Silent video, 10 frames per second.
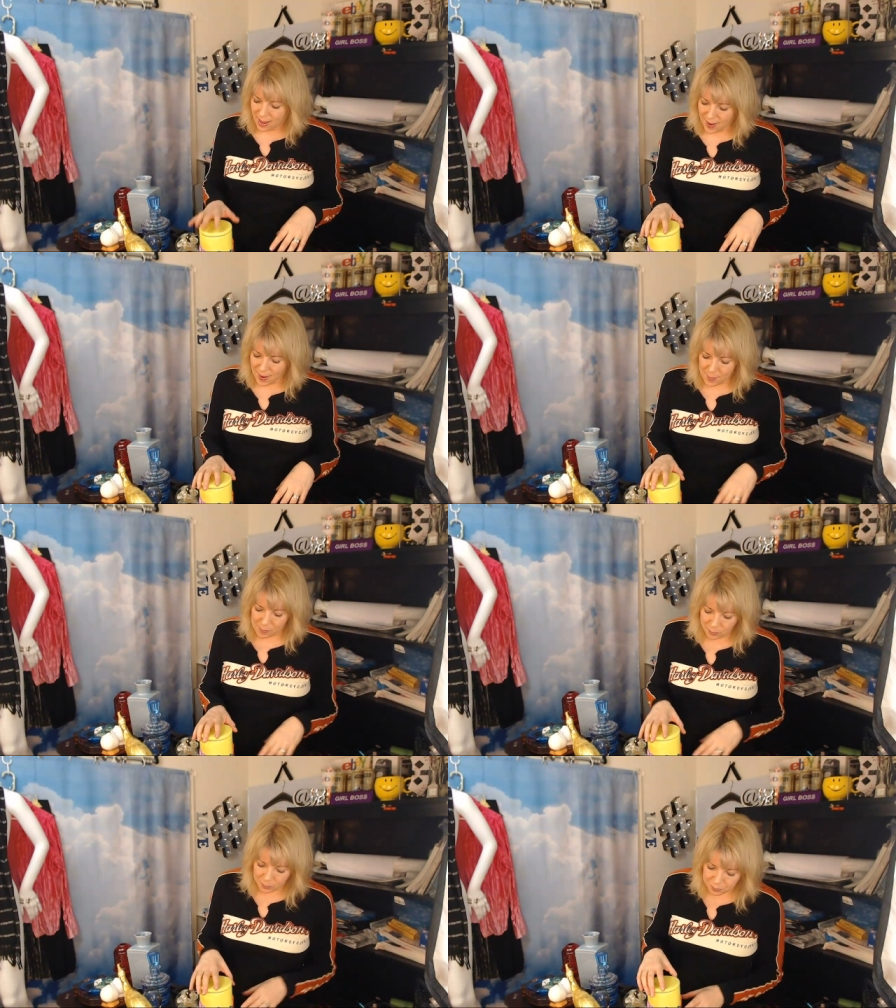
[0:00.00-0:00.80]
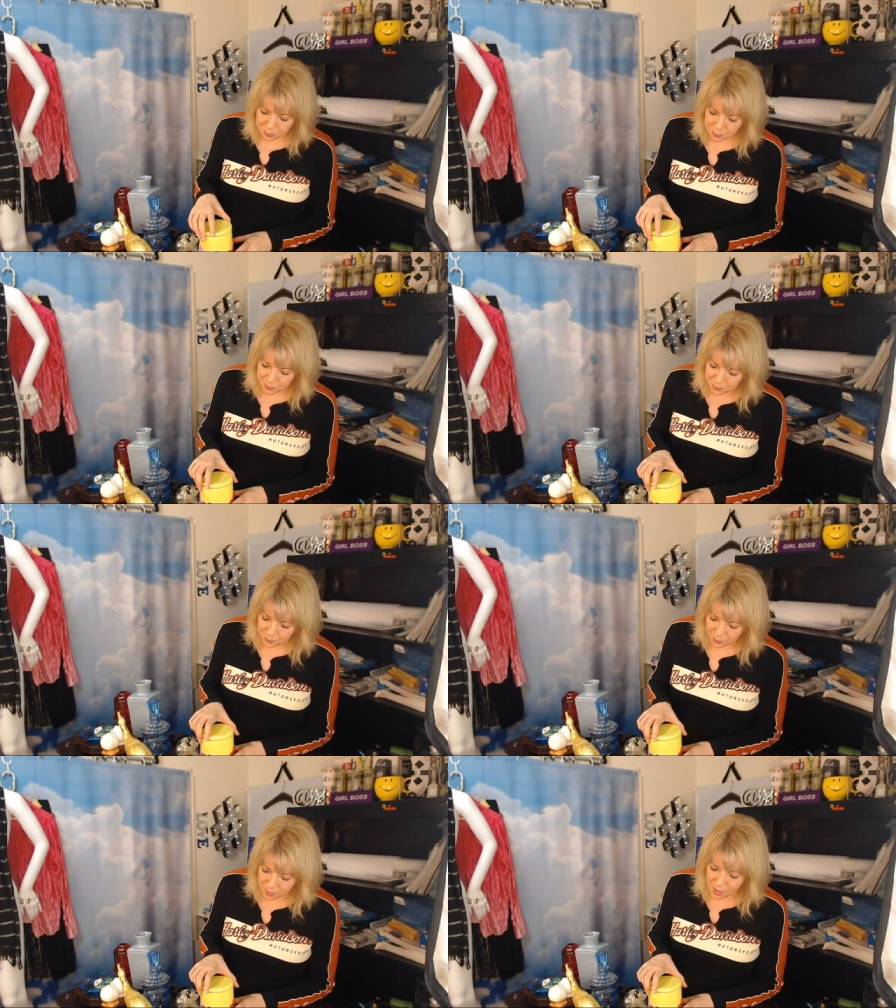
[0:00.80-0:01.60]
Um,
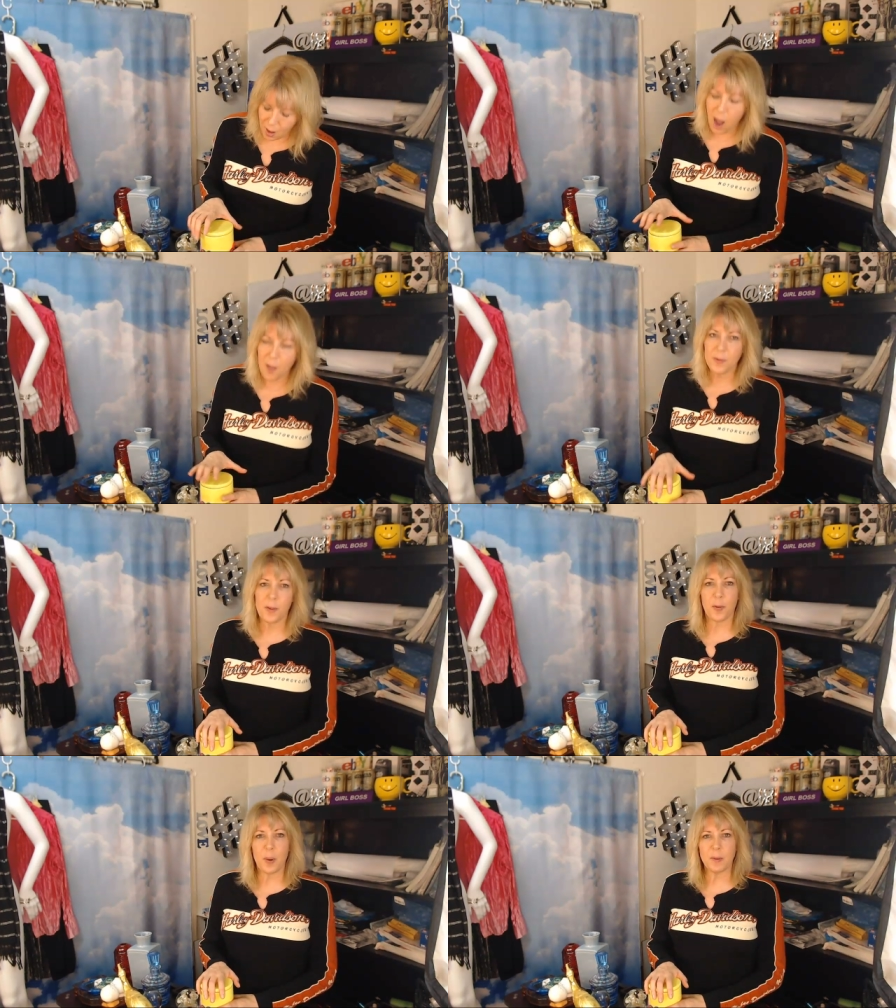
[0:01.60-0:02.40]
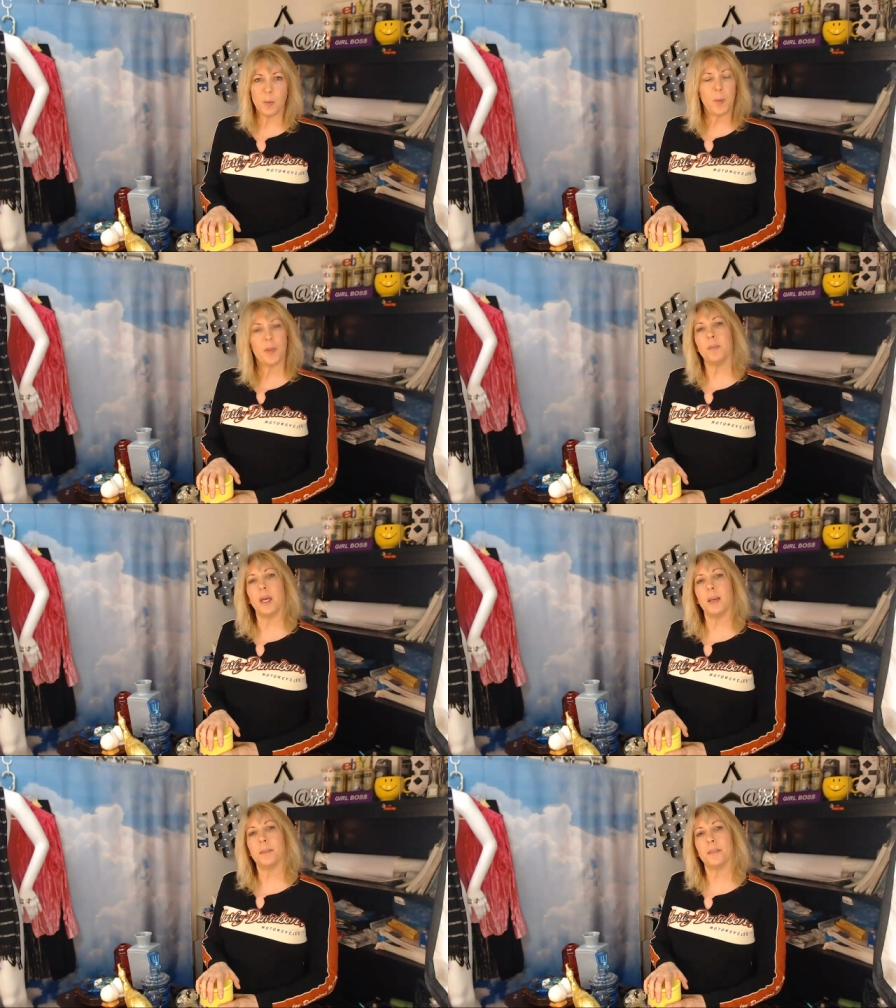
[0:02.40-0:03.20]
on the Thrift with
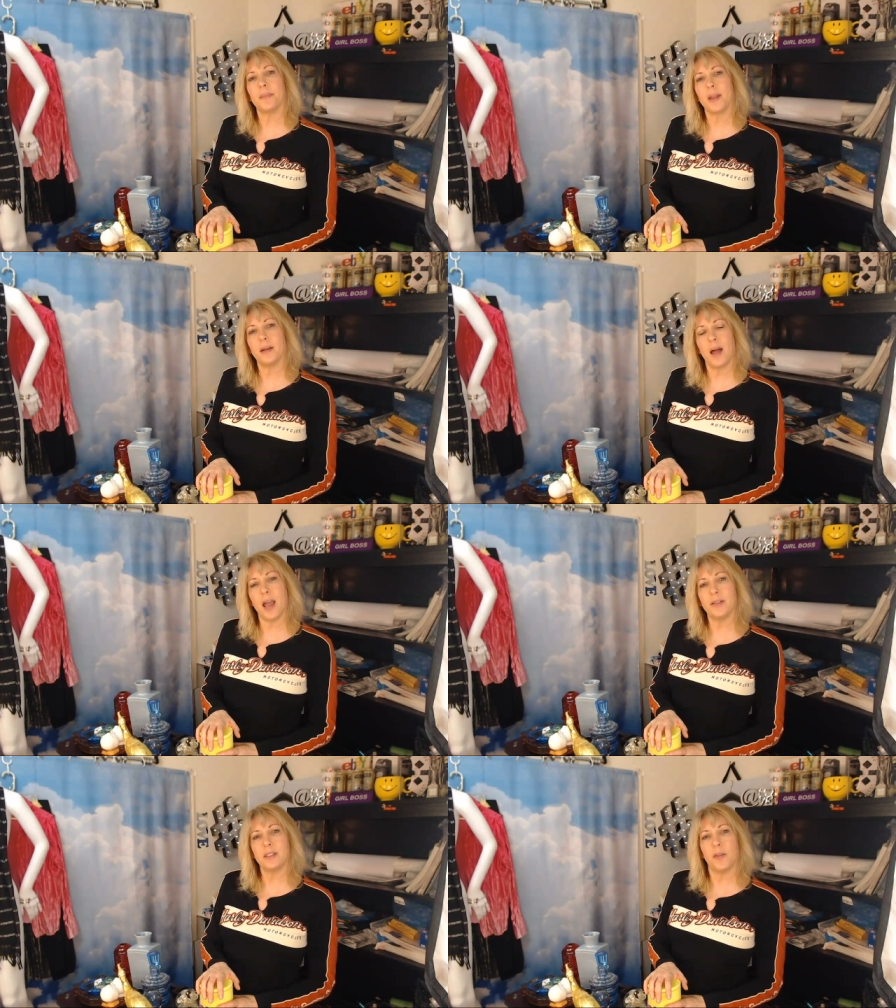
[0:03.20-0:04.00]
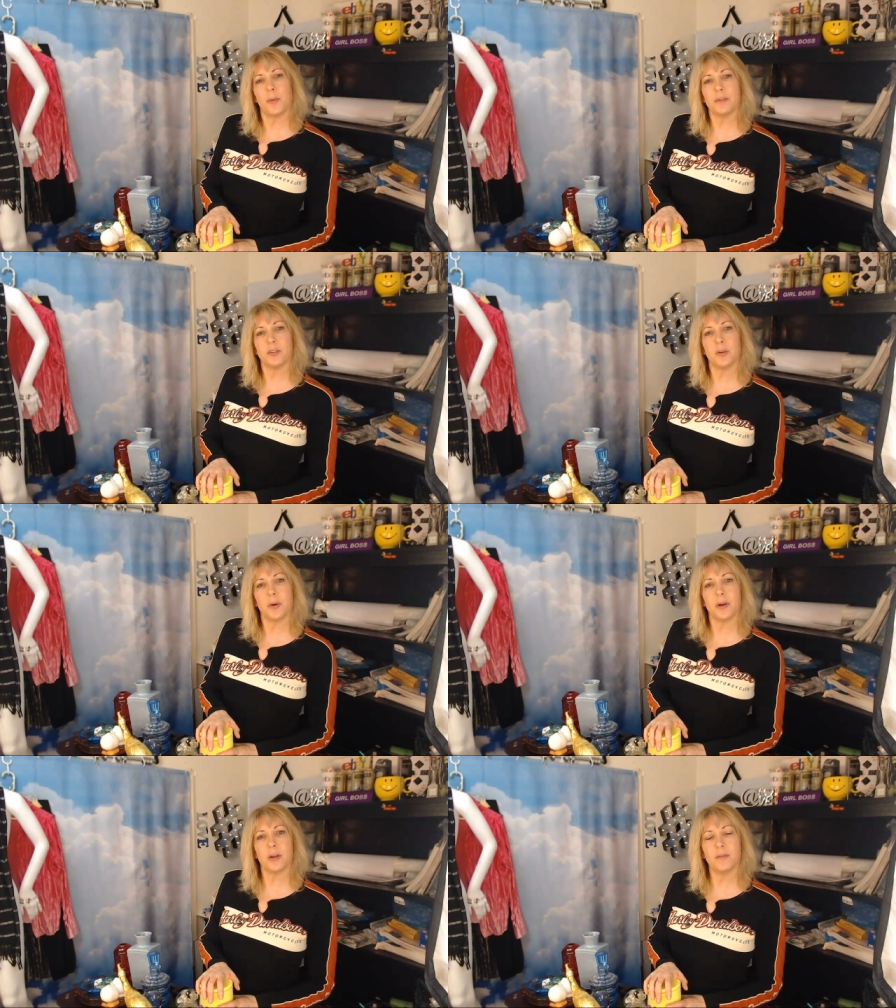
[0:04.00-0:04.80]
Me live at the thrift
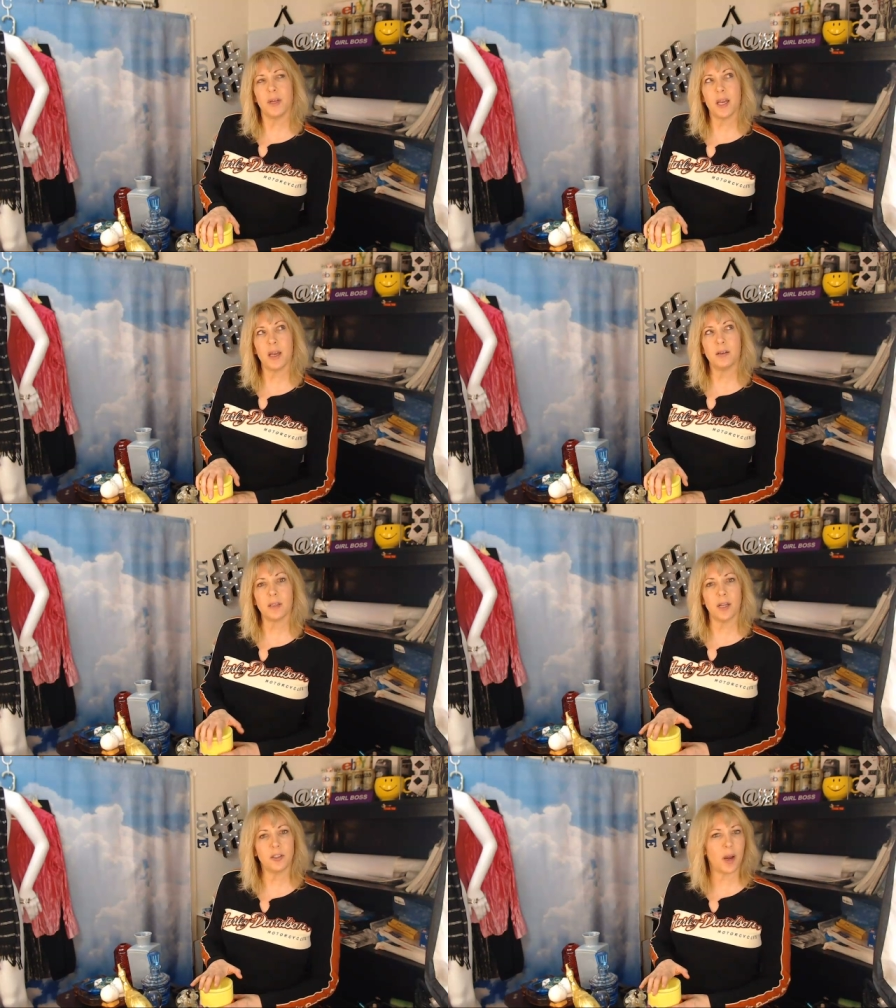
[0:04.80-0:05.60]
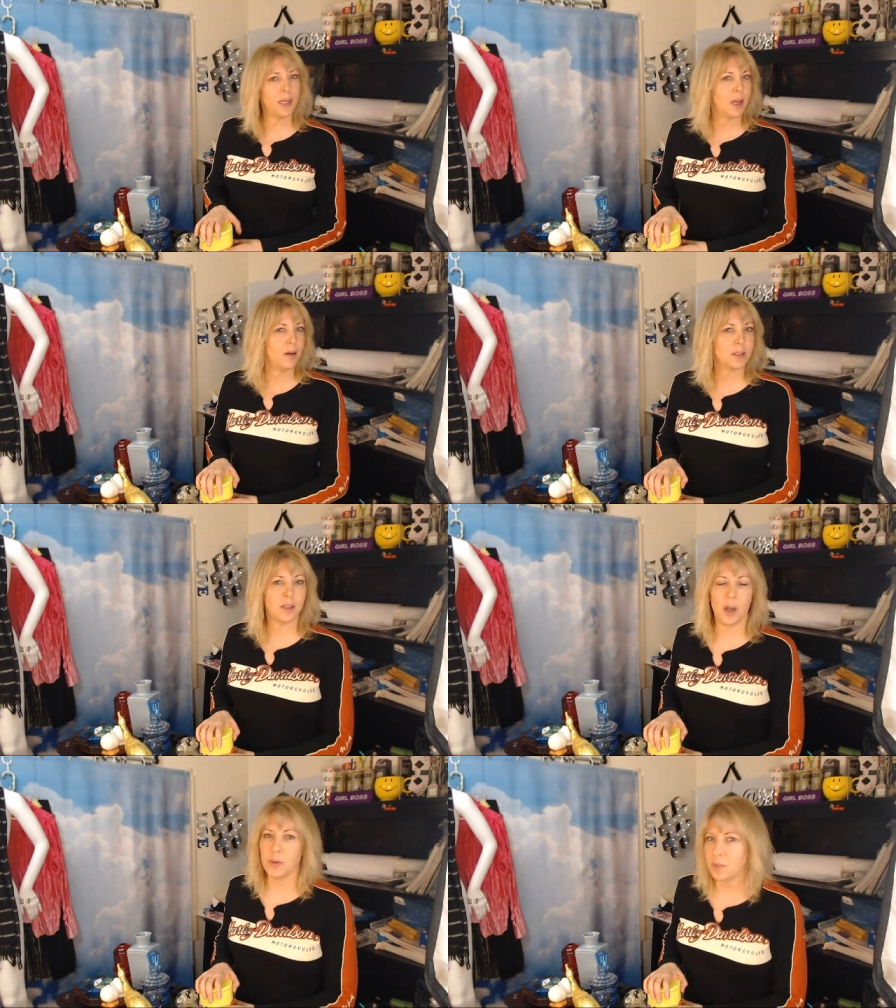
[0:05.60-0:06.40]
store videos, I try to go as
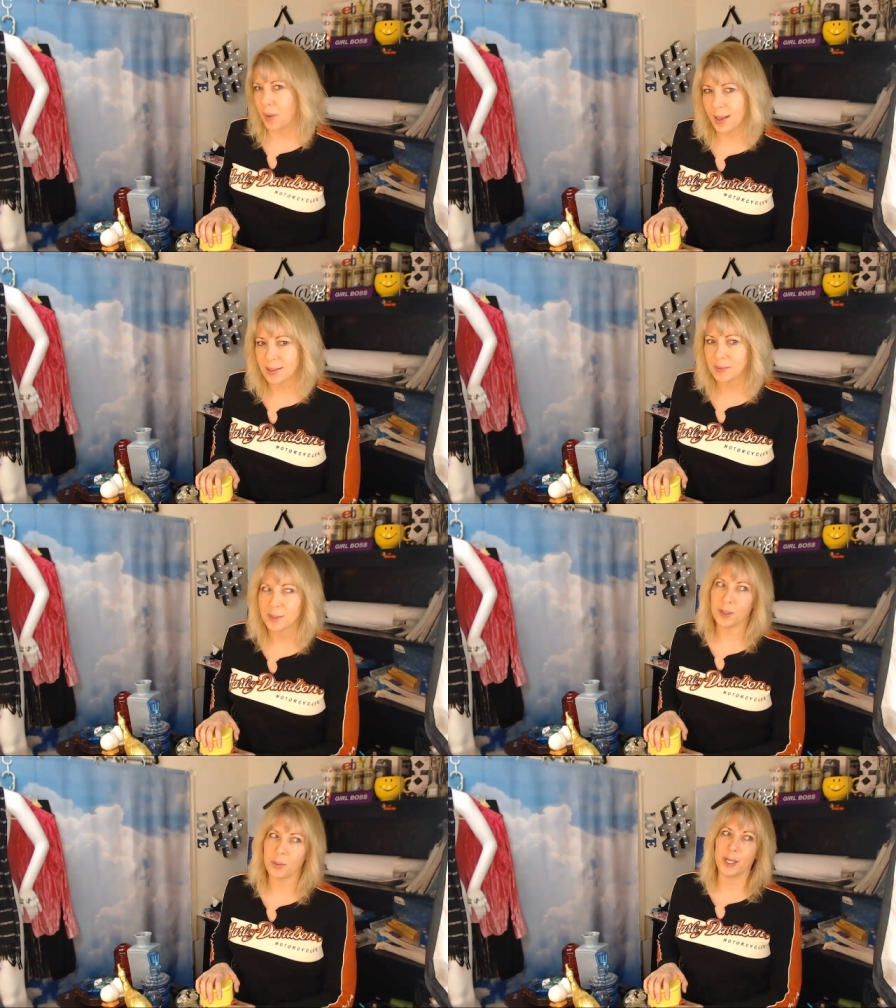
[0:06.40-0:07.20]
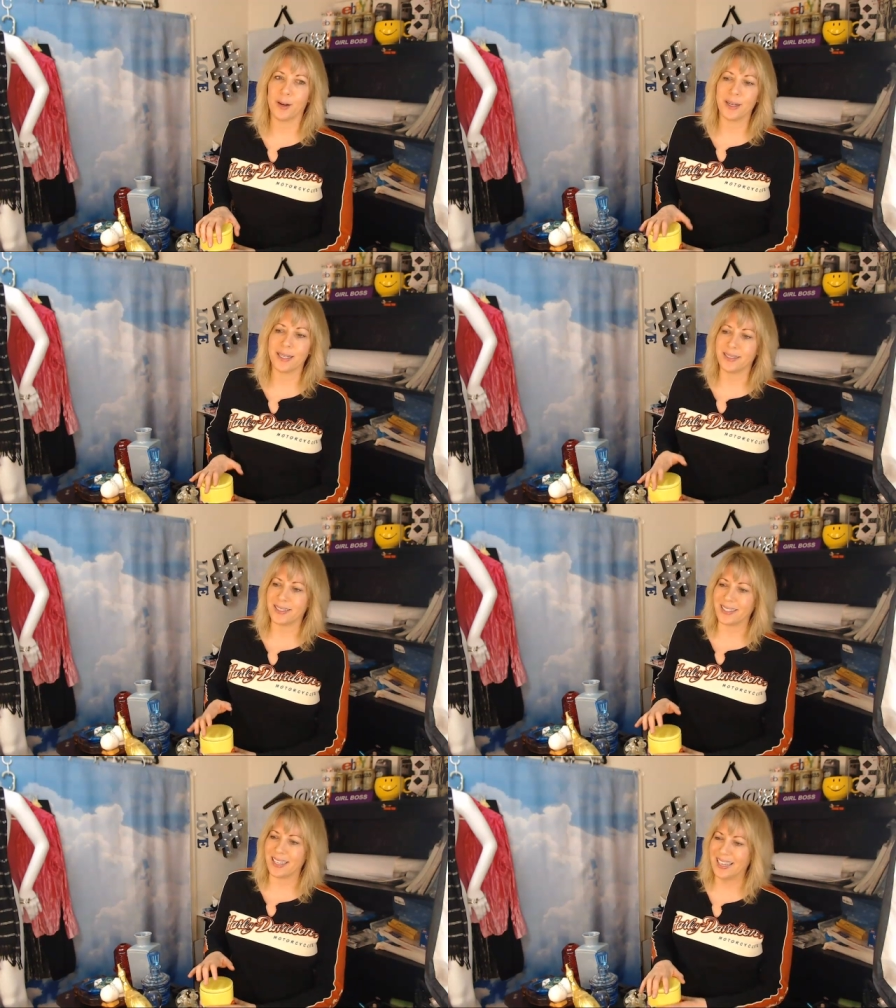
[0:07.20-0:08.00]
slow as possible so we don't get
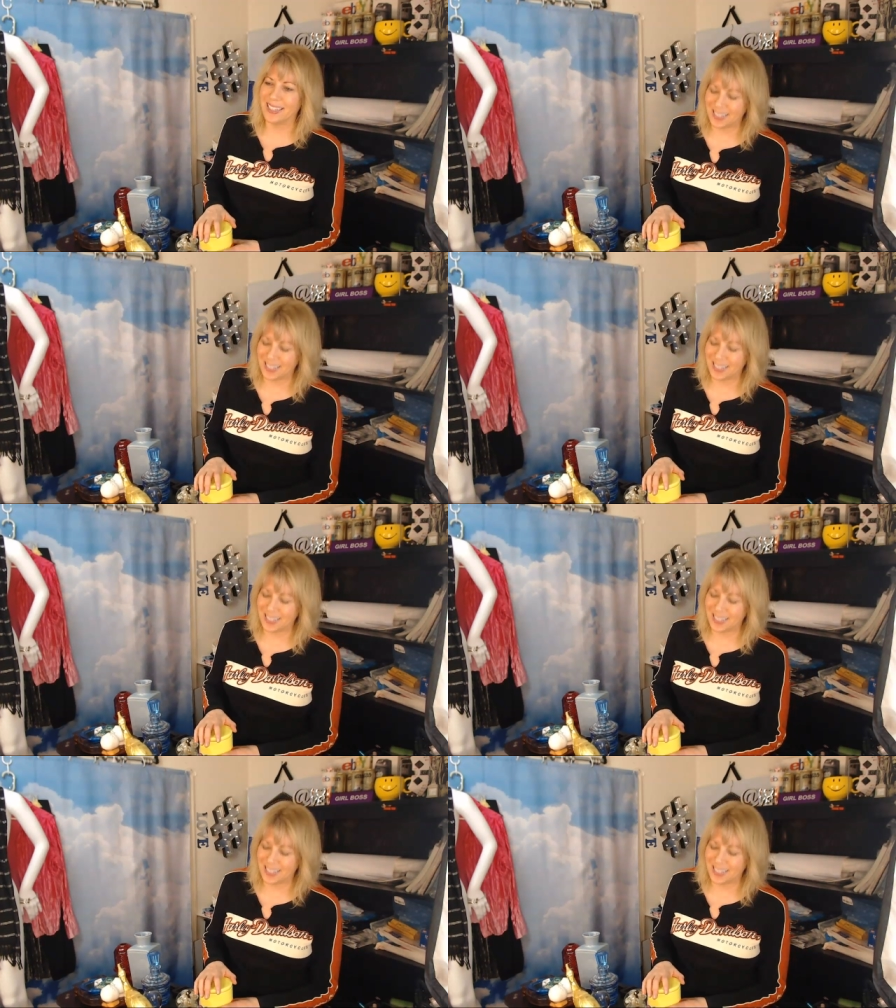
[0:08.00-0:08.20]
dizzy.